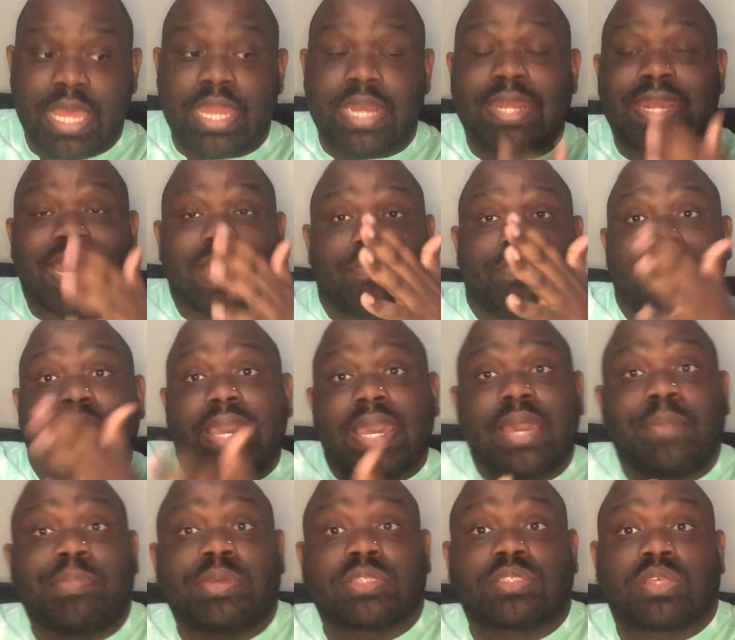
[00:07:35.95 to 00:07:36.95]
Now, the
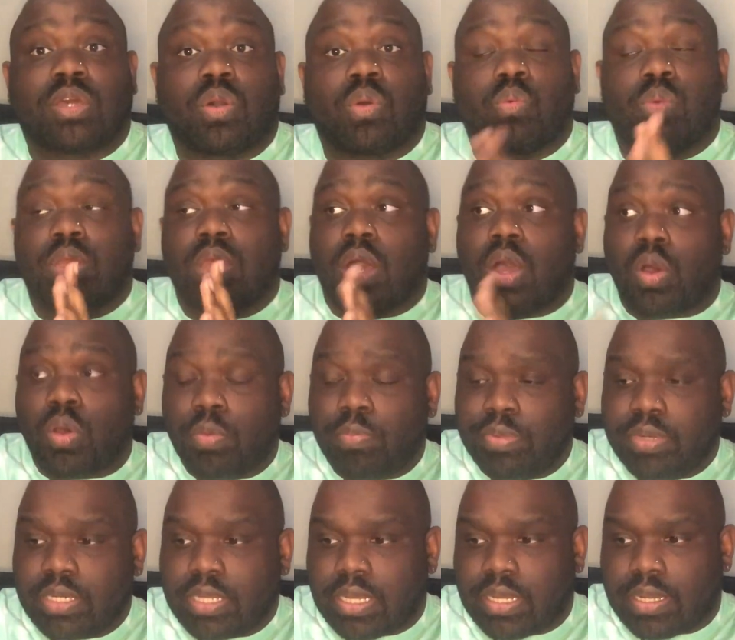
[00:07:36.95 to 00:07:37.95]
episode, we
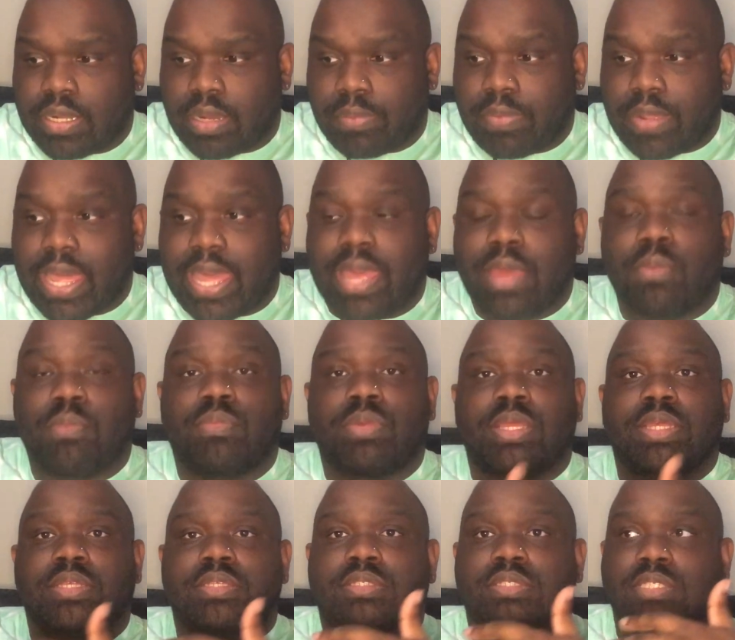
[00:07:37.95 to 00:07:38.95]
opened up and
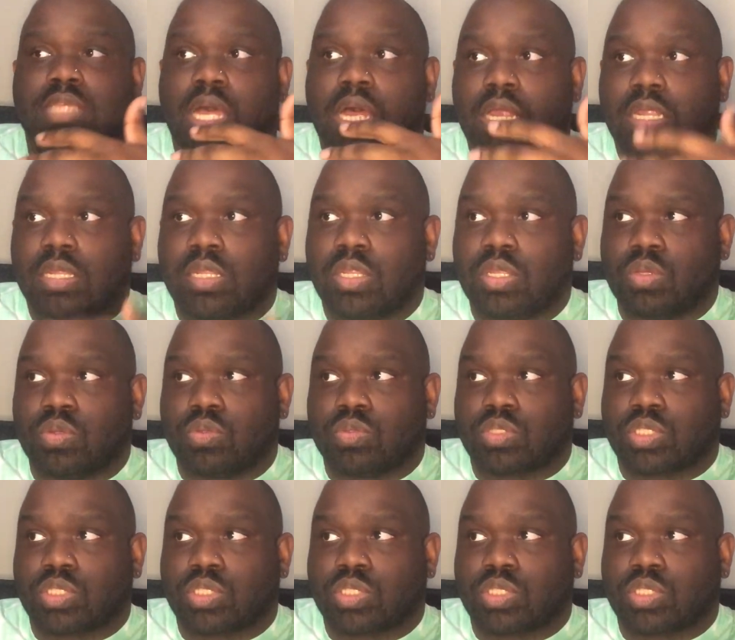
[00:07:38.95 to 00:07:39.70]
we saw Lou.